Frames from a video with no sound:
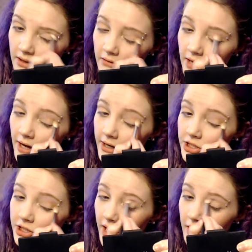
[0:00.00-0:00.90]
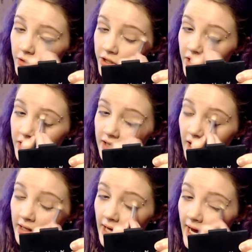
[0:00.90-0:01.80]
They don't call it a shader brush, they
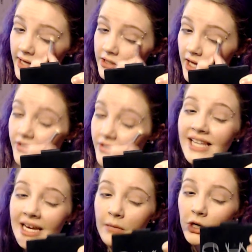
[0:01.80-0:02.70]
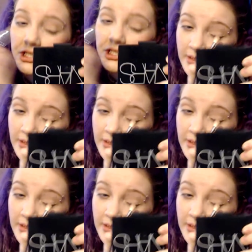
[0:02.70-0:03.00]
just call it eyeshadow C brush.